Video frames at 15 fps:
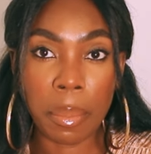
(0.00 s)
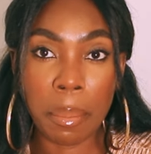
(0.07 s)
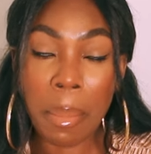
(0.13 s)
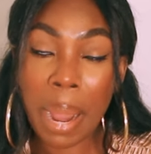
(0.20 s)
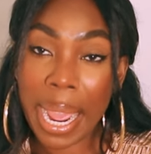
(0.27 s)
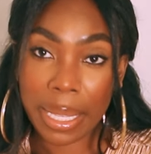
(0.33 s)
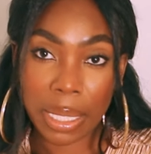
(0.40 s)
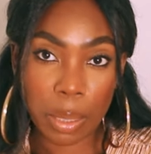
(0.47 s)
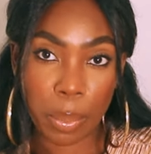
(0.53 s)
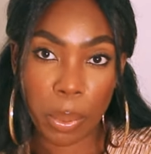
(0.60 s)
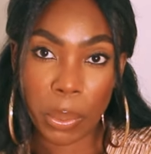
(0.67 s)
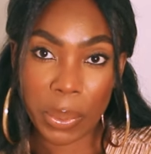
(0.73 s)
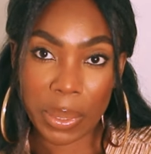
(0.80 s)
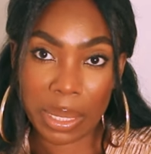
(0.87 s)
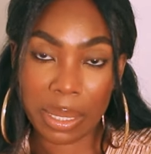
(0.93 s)
my
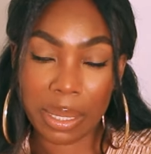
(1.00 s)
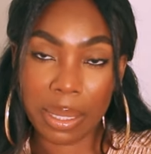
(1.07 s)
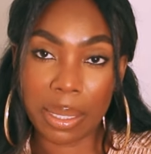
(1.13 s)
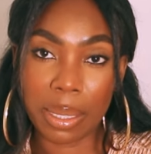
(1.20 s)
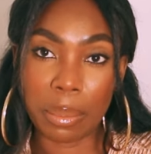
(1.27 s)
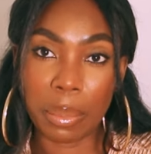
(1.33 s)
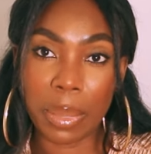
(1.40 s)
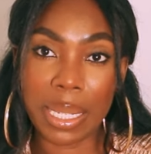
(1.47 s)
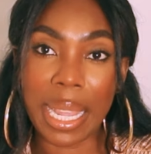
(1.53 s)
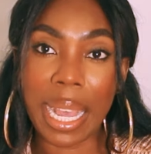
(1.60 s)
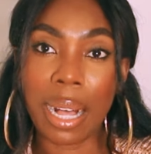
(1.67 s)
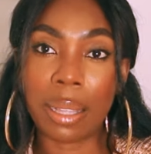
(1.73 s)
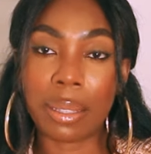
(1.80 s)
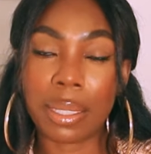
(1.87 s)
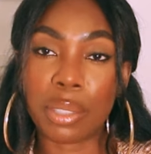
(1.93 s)
support system and
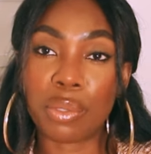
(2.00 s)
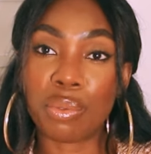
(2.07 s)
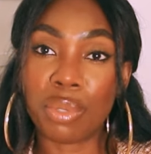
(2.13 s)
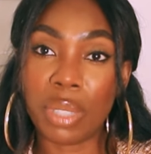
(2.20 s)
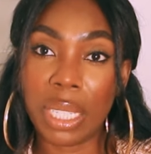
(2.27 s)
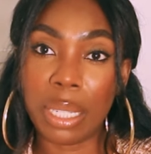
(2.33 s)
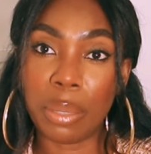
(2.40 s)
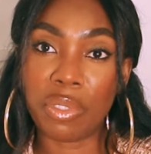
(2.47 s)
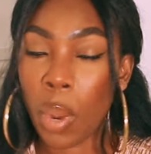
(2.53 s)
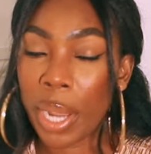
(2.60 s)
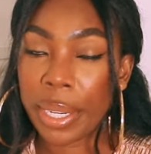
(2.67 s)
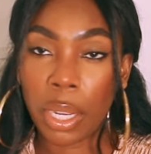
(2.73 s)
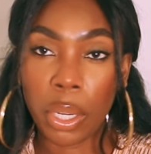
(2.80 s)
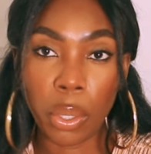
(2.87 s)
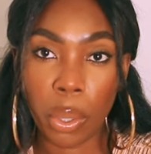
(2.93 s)
how this really
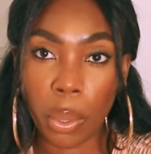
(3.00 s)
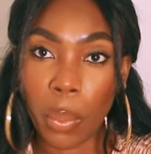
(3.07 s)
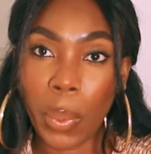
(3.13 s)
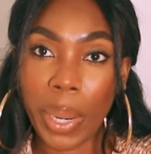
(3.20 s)
went a long